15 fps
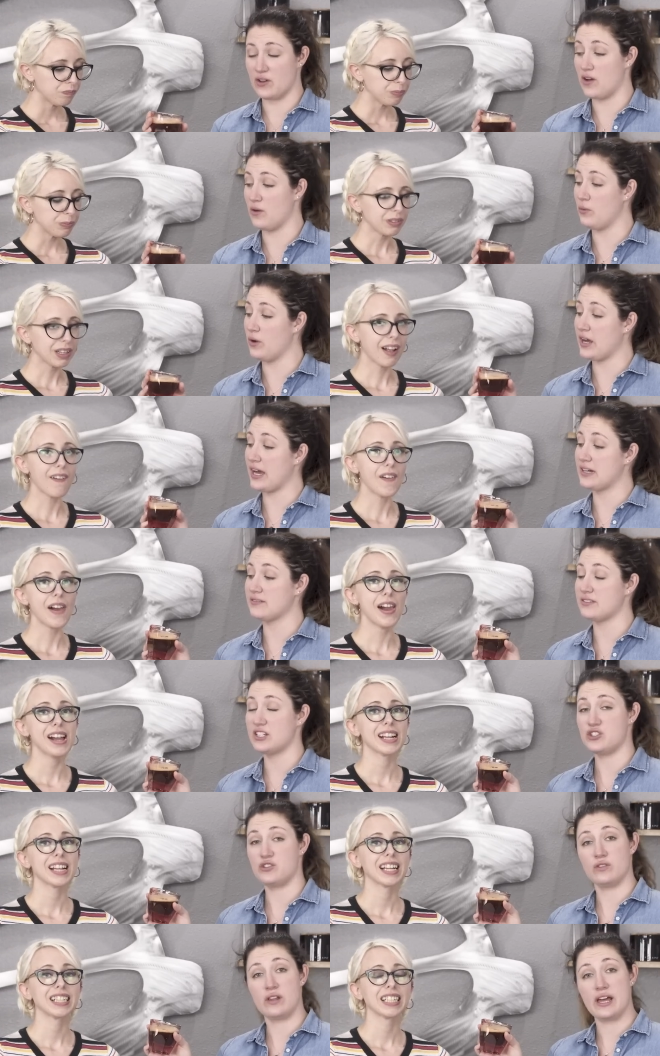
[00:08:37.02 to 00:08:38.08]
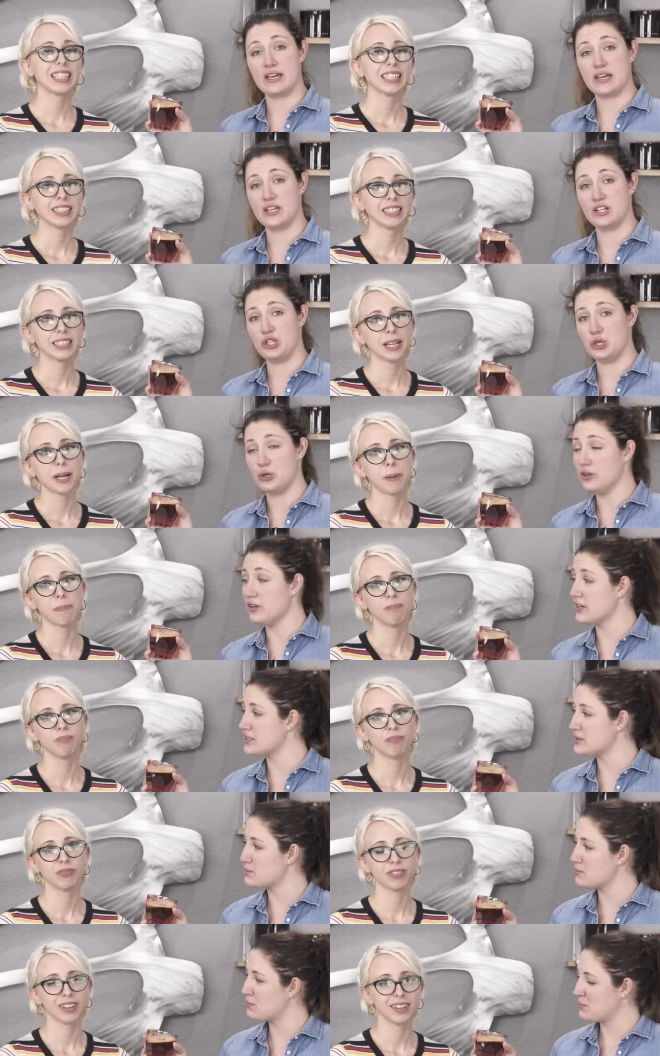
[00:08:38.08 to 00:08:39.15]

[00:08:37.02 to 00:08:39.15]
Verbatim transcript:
Speaker 1: on what kind of things you like in yours.